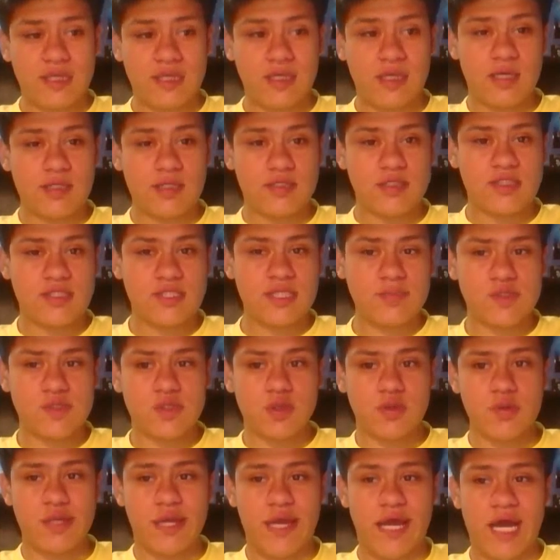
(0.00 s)
It seems
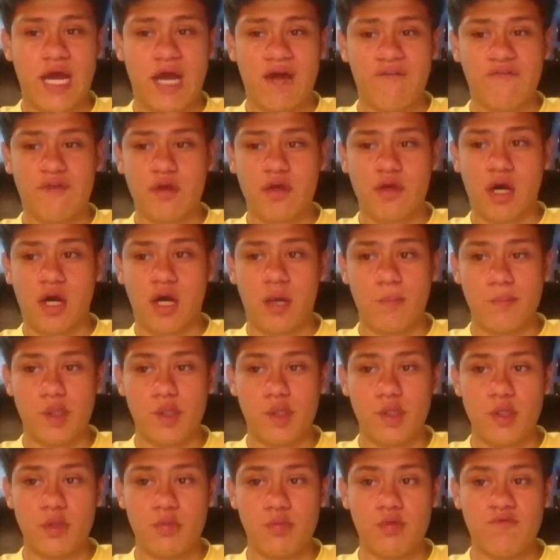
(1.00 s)
to already have
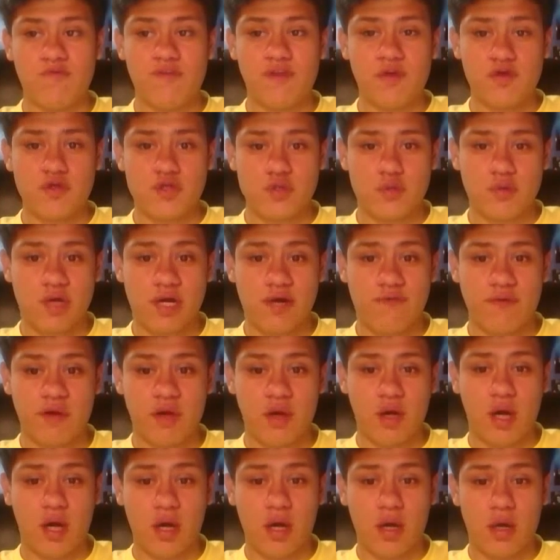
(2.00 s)
good reviews or
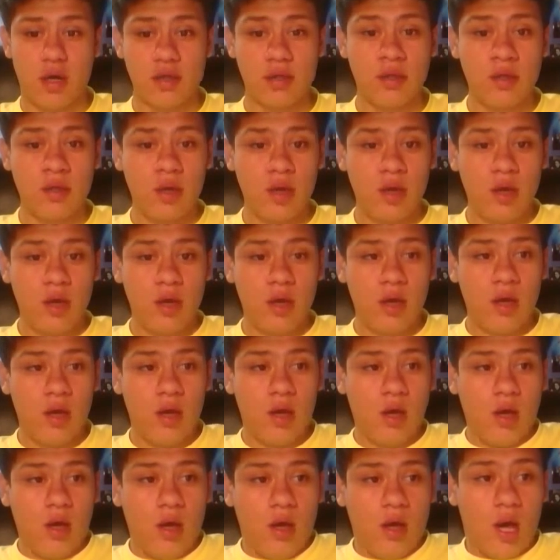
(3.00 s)
whatever on,
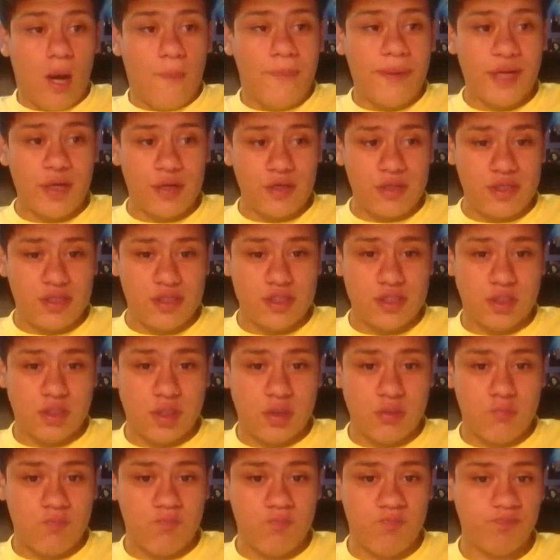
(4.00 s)
apparently.
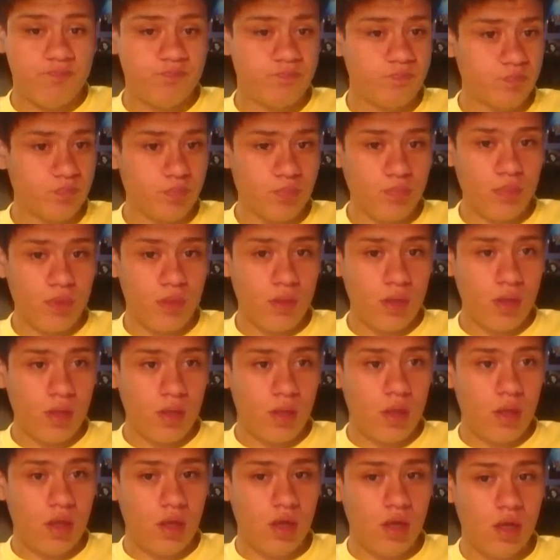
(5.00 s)
So
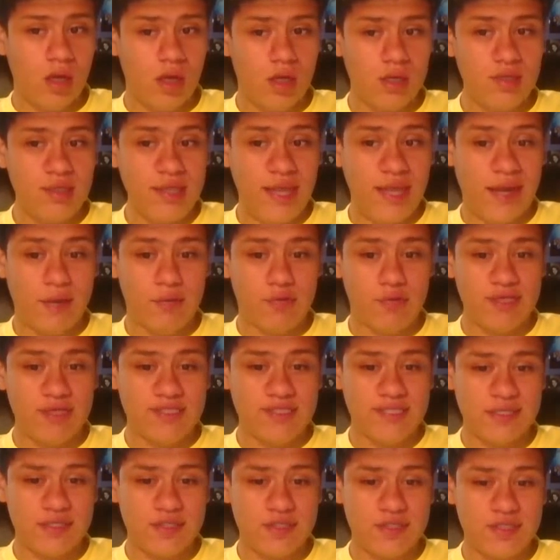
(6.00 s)
yeah, really
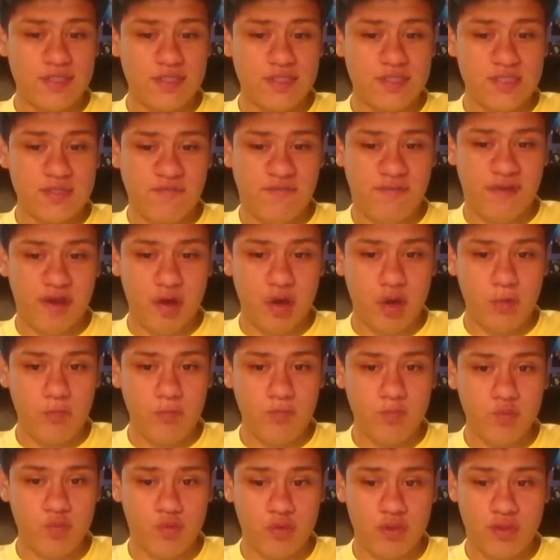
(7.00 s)
excited to see this
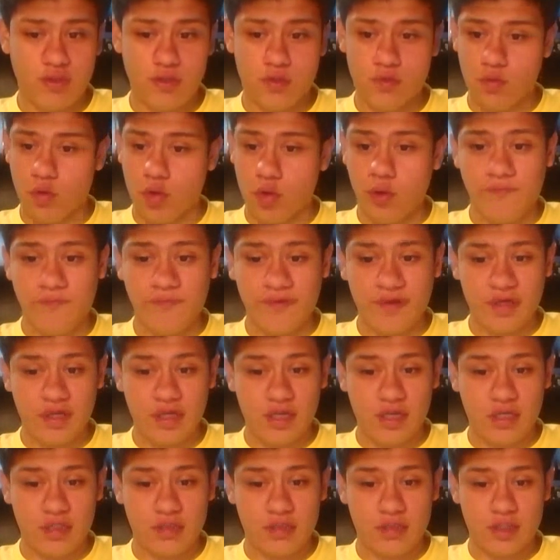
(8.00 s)
film. Really hope
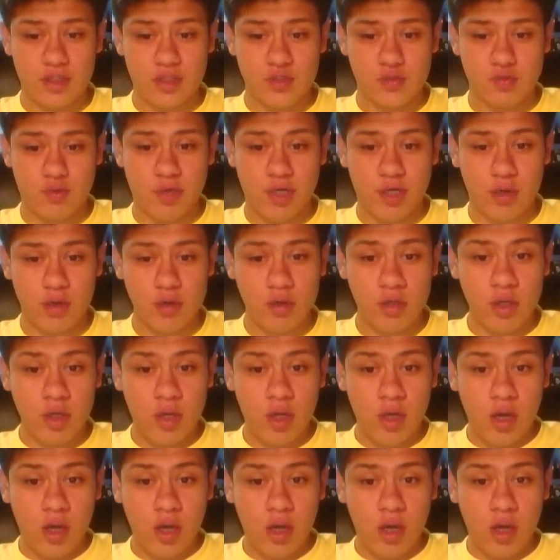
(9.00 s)
it does well.